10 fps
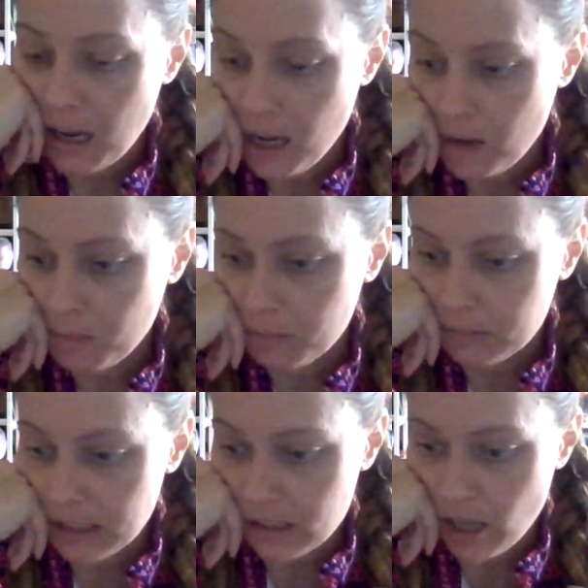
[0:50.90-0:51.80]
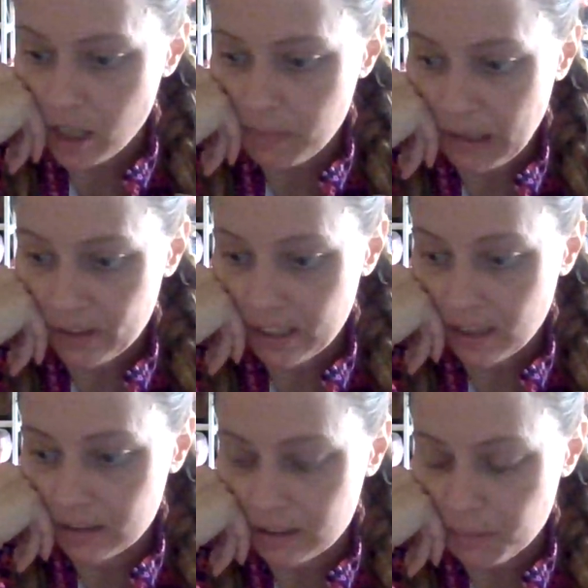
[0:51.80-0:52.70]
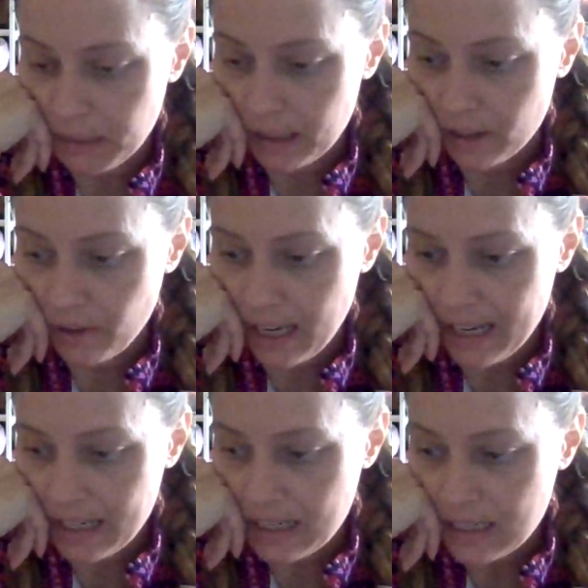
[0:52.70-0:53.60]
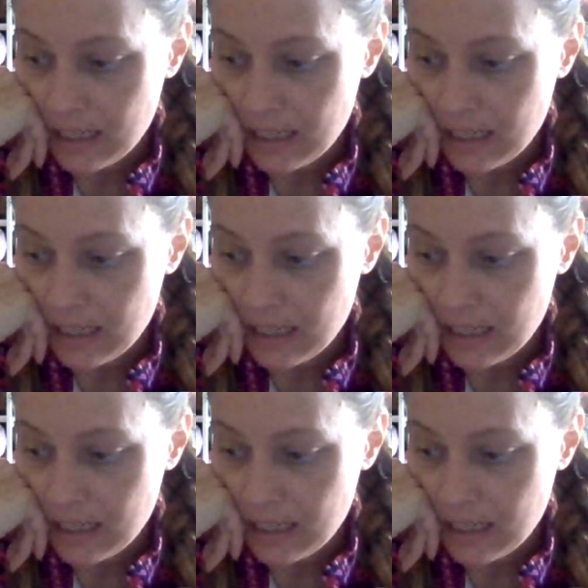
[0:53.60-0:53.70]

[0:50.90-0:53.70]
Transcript: Um let's talk about it a little bit, okay?